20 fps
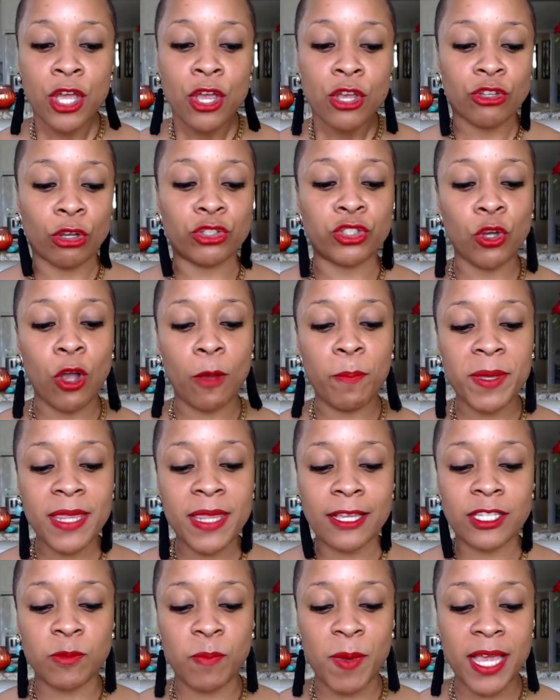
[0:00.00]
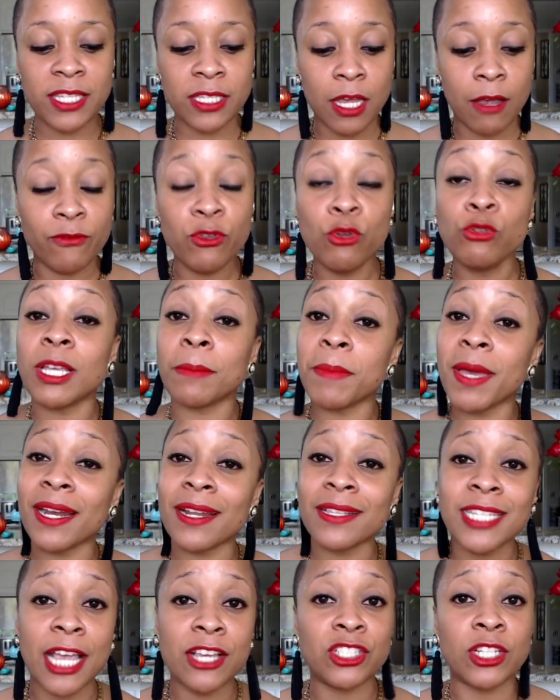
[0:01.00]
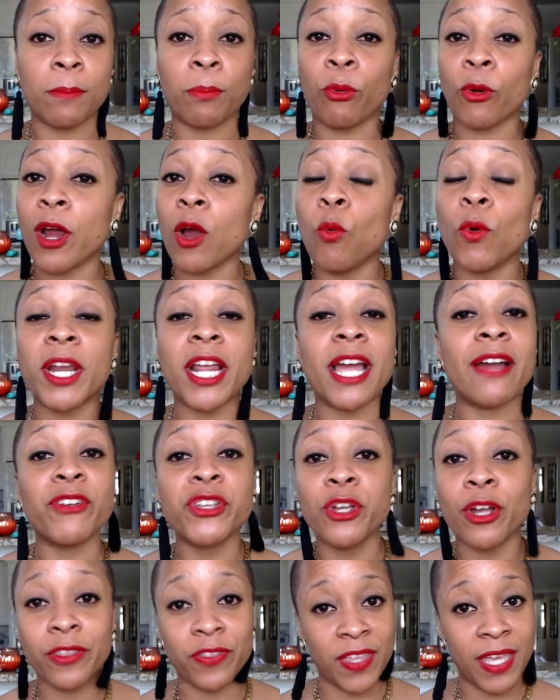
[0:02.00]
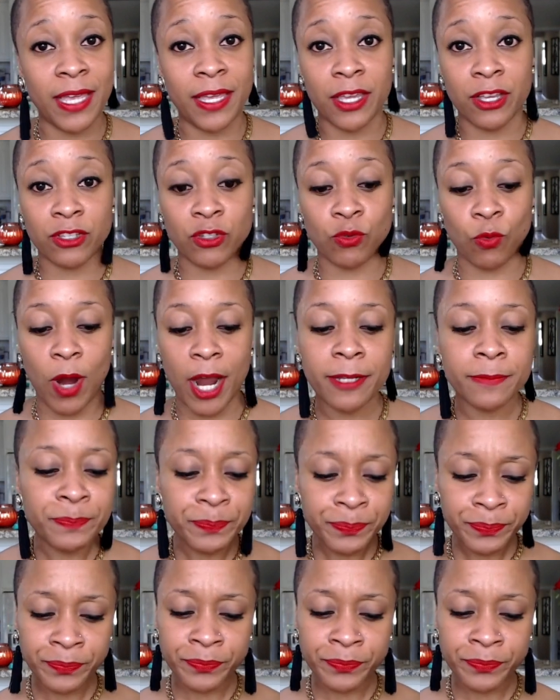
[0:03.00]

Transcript: So show up in that space of using meditation, prayer, whatever your thing is, right?